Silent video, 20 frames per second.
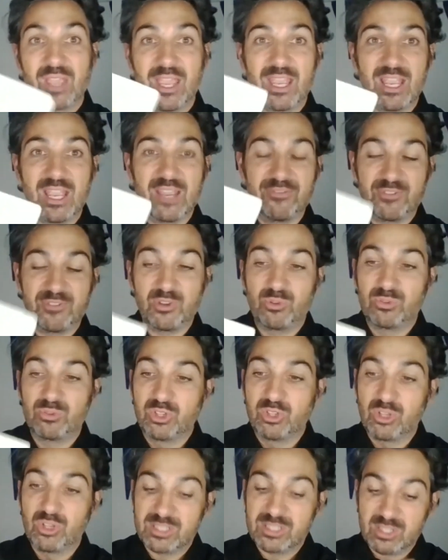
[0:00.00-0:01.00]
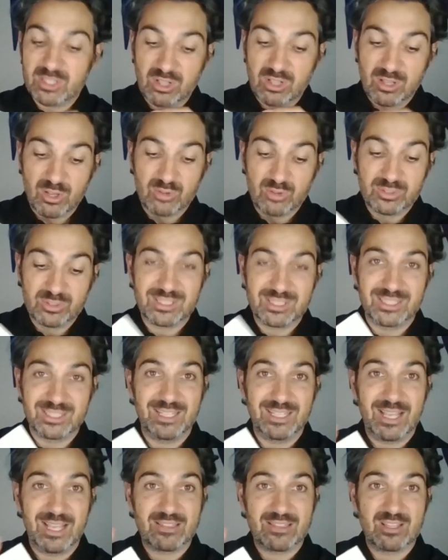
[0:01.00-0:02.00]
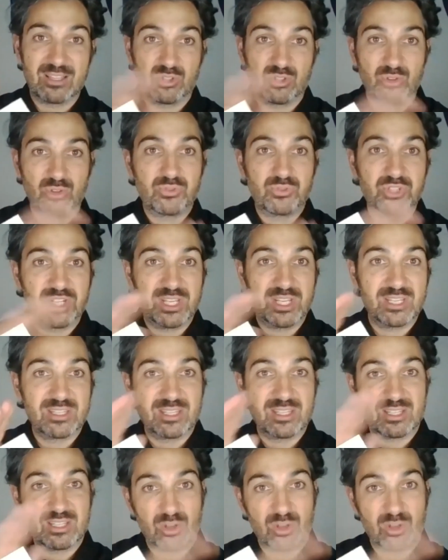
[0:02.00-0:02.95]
if you looked closely at the two cheeses,